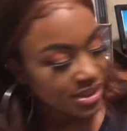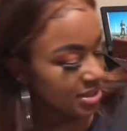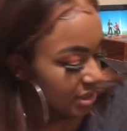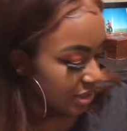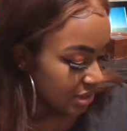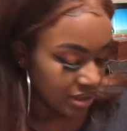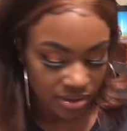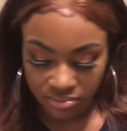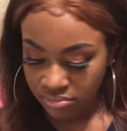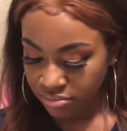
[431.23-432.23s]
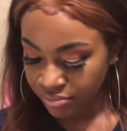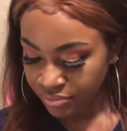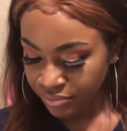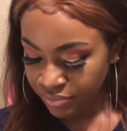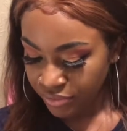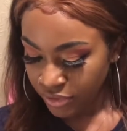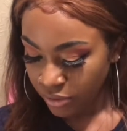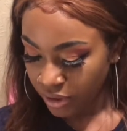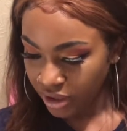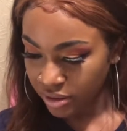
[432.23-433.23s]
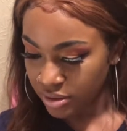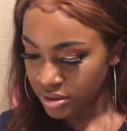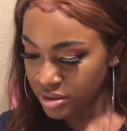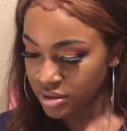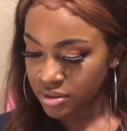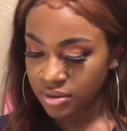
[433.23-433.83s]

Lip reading: see anything. What else?